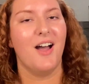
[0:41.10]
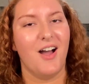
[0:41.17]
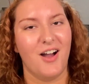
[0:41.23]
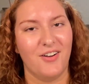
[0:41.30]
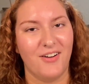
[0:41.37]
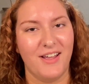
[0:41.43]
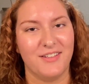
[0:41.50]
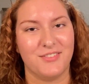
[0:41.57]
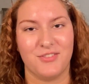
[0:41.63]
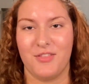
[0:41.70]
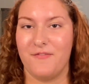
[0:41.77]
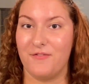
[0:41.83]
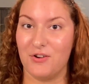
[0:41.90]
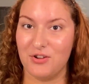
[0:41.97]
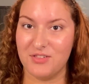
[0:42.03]
All right, so the
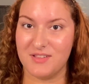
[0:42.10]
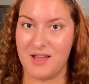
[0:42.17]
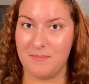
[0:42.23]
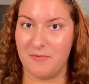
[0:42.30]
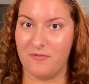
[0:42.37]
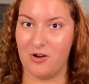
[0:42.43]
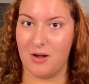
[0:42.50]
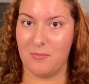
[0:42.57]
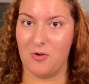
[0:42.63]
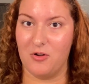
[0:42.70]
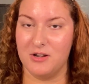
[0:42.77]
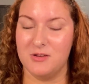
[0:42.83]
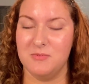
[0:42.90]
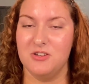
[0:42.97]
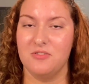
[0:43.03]
first step of what I'm
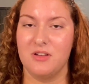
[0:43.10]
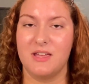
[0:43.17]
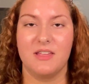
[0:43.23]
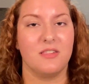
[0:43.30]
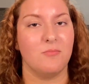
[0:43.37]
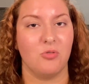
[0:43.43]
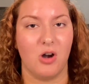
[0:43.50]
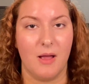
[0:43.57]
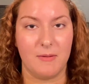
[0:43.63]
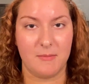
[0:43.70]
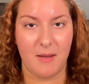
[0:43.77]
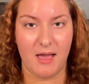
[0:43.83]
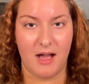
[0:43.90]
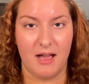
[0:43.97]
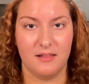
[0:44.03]
going to be doing is priming
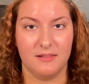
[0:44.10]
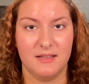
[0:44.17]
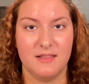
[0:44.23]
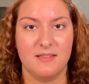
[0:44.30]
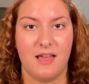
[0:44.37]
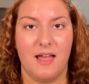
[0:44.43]
my eyelids.